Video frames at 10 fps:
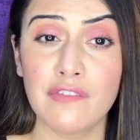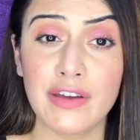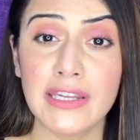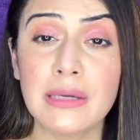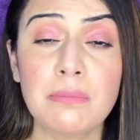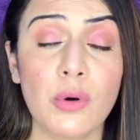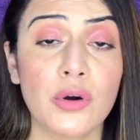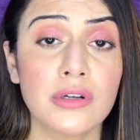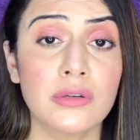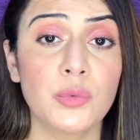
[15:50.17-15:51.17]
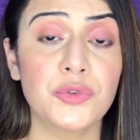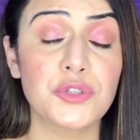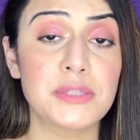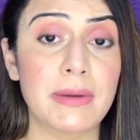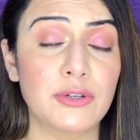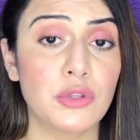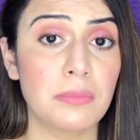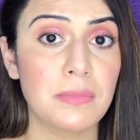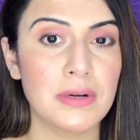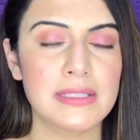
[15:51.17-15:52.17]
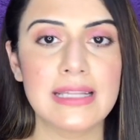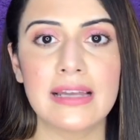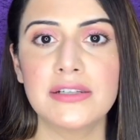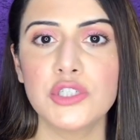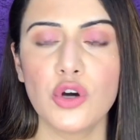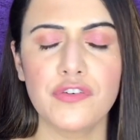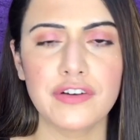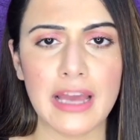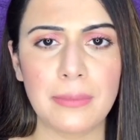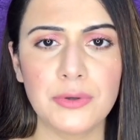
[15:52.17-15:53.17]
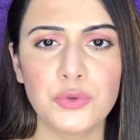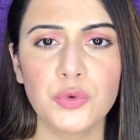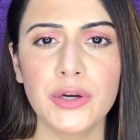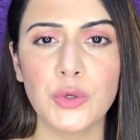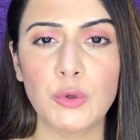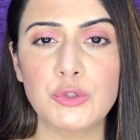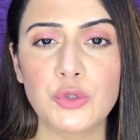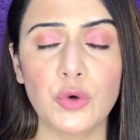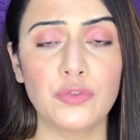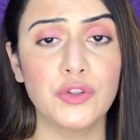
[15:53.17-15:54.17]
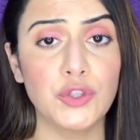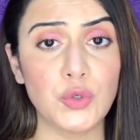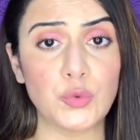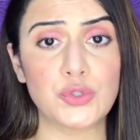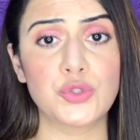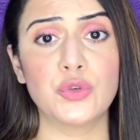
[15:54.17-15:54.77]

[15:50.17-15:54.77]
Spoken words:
very important with respect to the personality of a cabin crew and also of the use.